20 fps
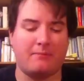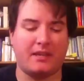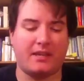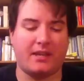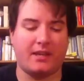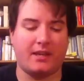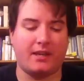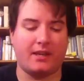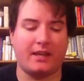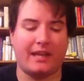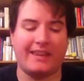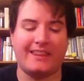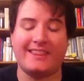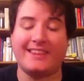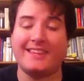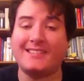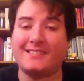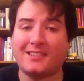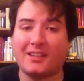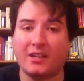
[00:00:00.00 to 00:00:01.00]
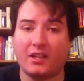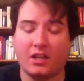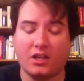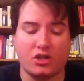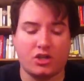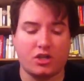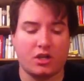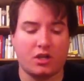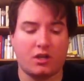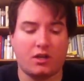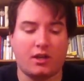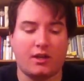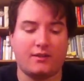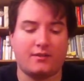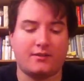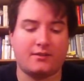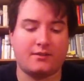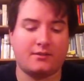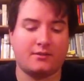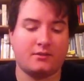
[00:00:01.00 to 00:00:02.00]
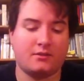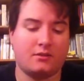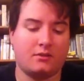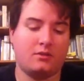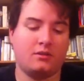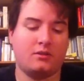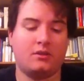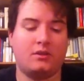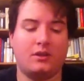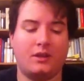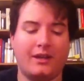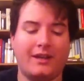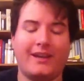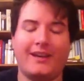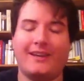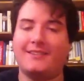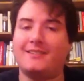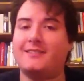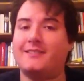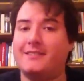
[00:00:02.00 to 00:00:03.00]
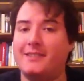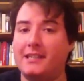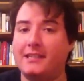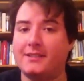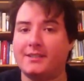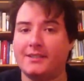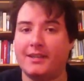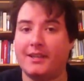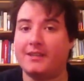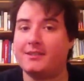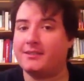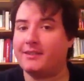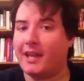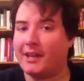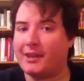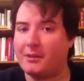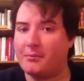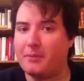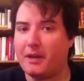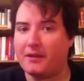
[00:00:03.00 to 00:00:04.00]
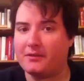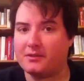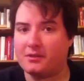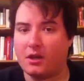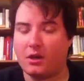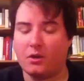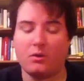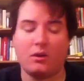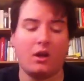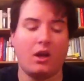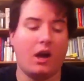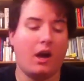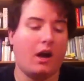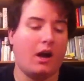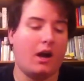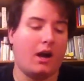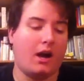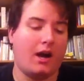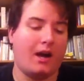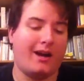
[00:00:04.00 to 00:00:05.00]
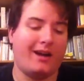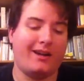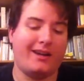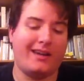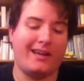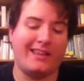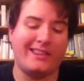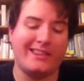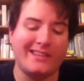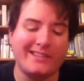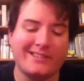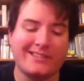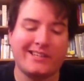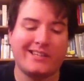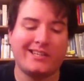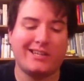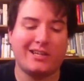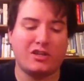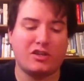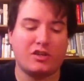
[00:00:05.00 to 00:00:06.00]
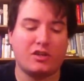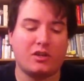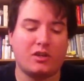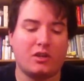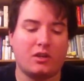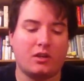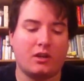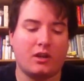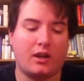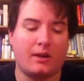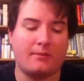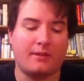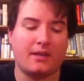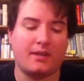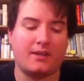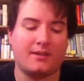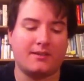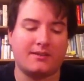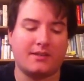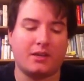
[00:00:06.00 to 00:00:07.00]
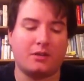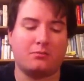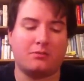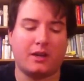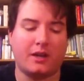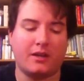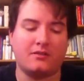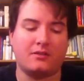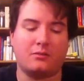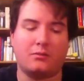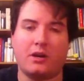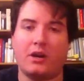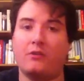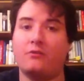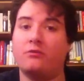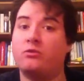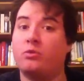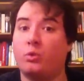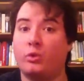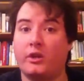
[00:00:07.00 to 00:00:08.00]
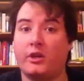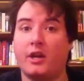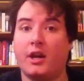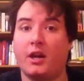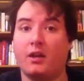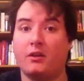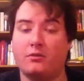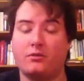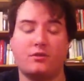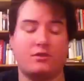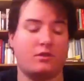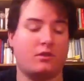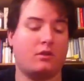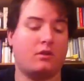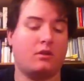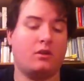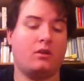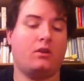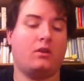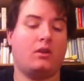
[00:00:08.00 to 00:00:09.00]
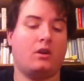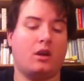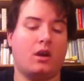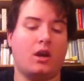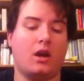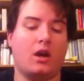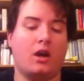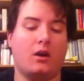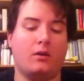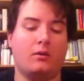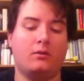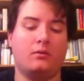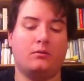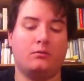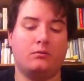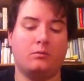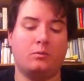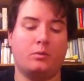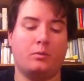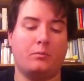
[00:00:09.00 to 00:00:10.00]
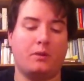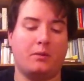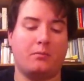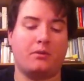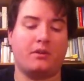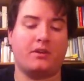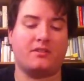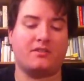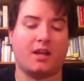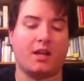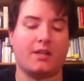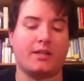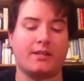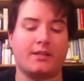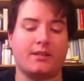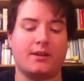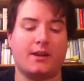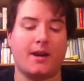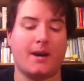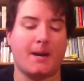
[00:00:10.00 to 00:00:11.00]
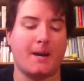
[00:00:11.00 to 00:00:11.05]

thinking in this condition, it's decent. It's not the best, though. In this condition, I'm thinking a sale price around $40 would be pretty solid.